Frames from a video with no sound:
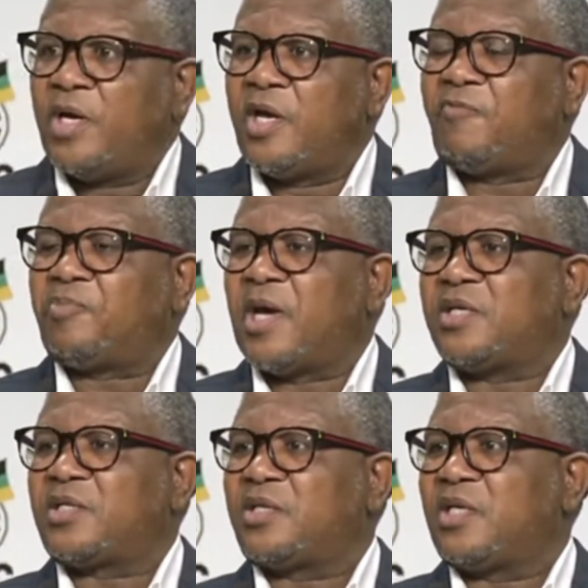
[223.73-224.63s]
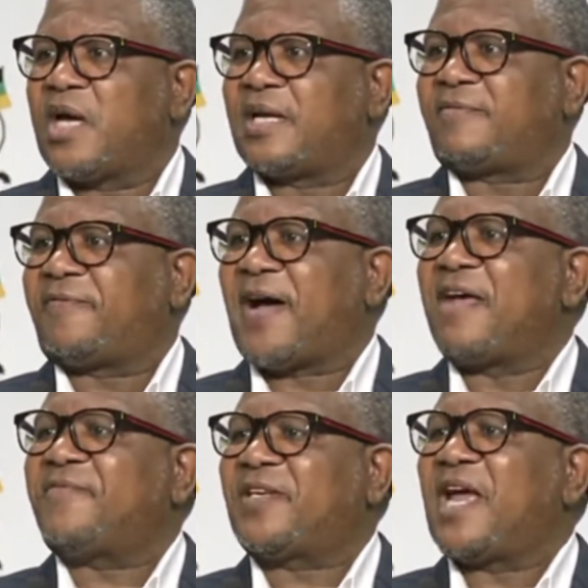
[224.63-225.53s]
If PAC had
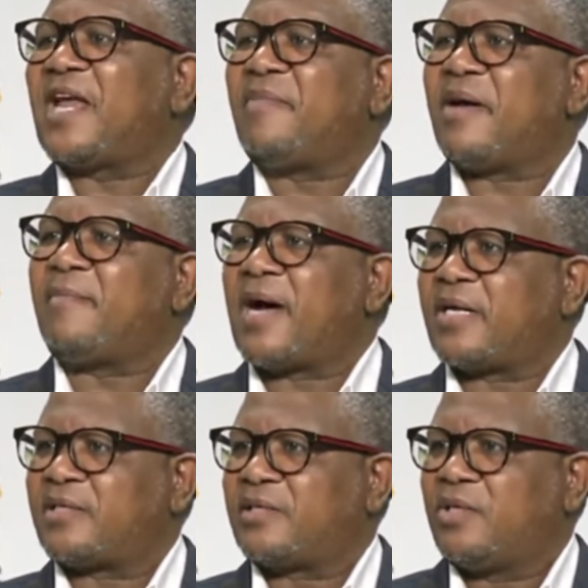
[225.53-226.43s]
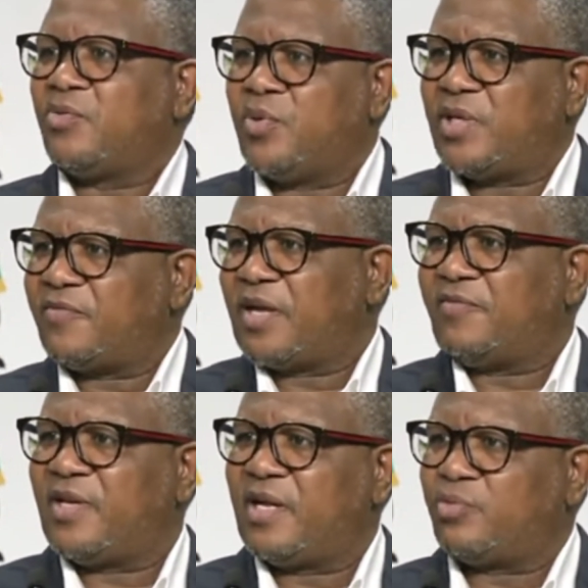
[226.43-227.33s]
5, 10 members, we would have
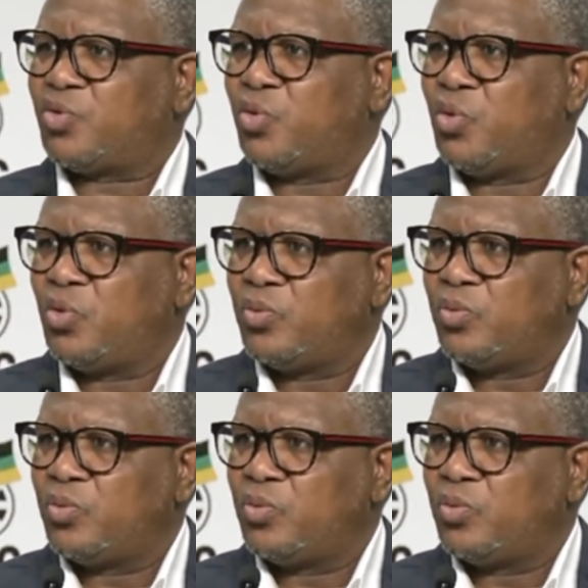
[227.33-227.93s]
given them 2.